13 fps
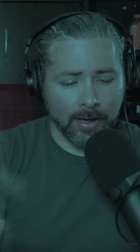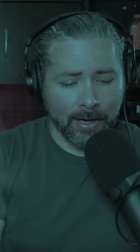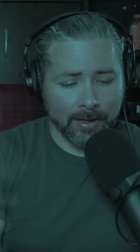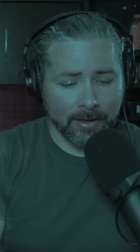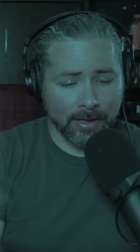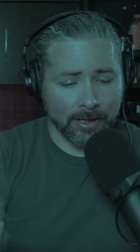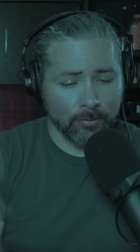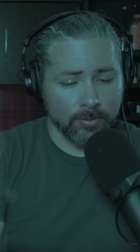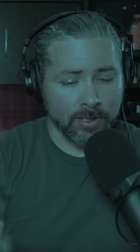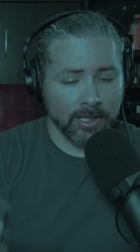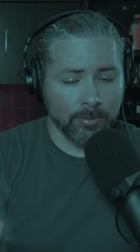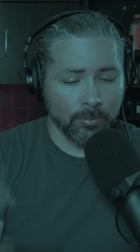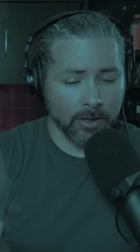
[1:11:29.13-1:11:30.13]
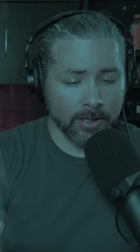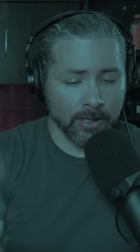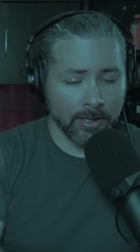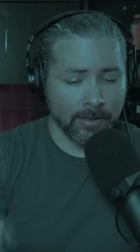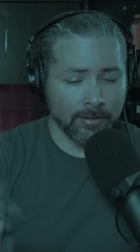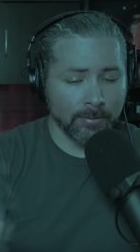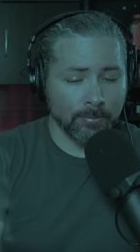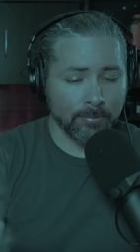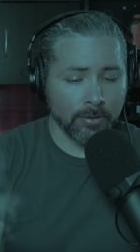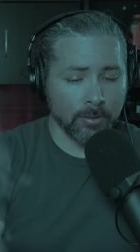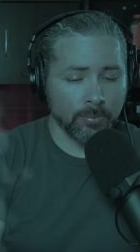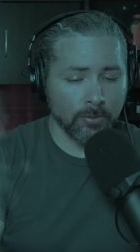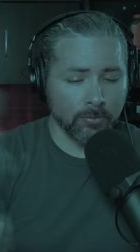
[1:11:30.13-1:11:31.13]
I think we need to bring in
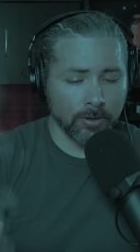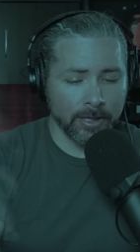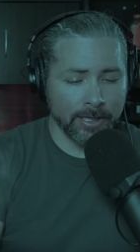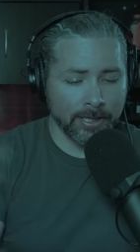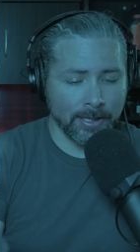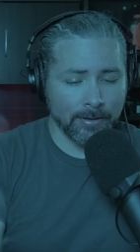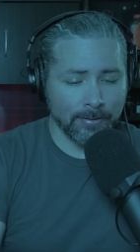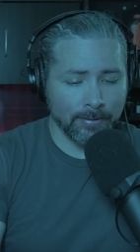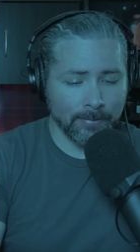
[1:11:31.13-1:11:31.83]
Purple Rain.